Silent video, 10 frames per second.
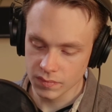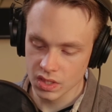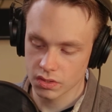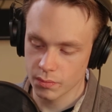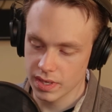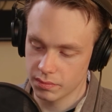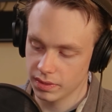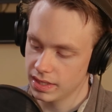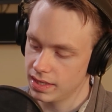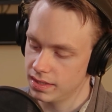So we can
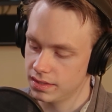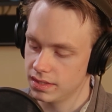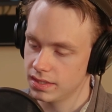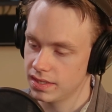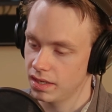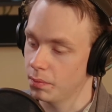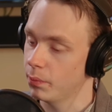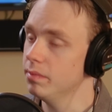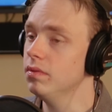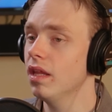really get into detail. But
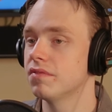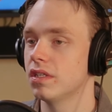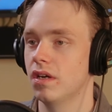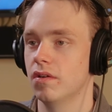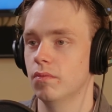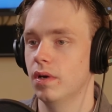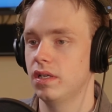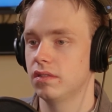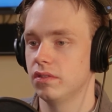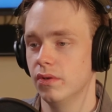we would love to know
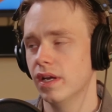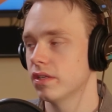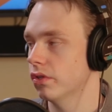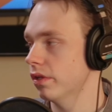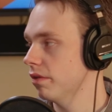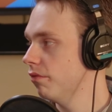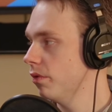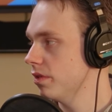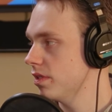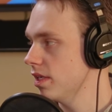what you guys are looking
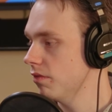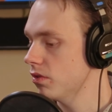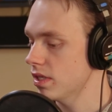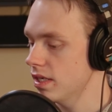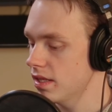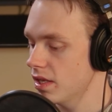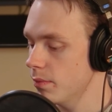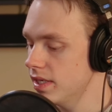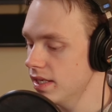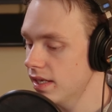forward to seeing. If there's
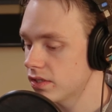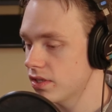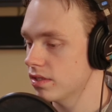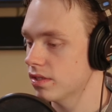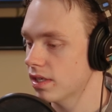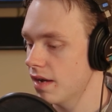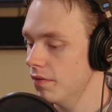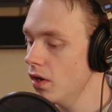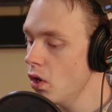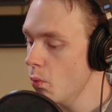anything we didn't get a chance to
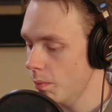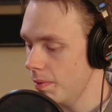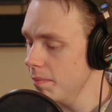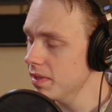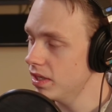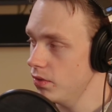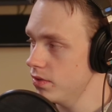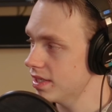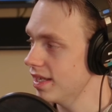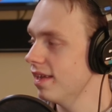cover, we're probably going to do
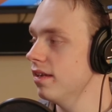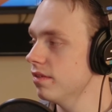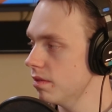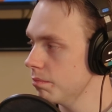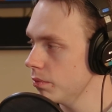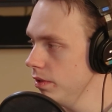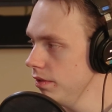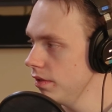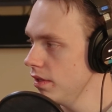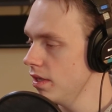this again at some
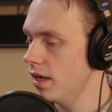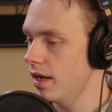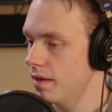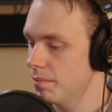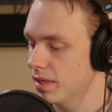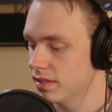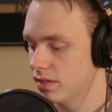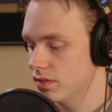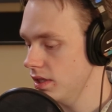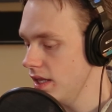point because
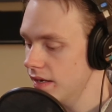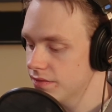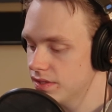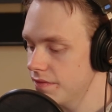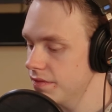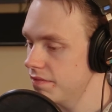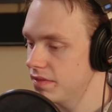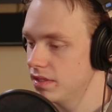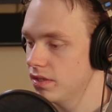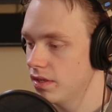there's a lot of stuff
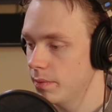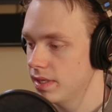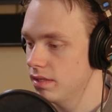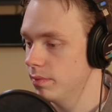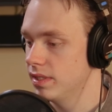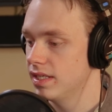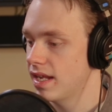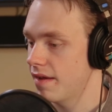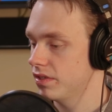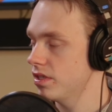left in here that we
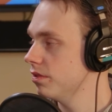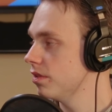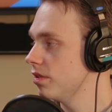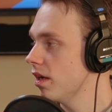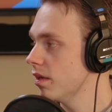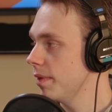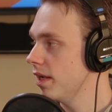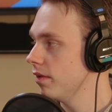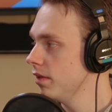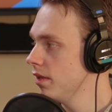didn't have a chance to talk about.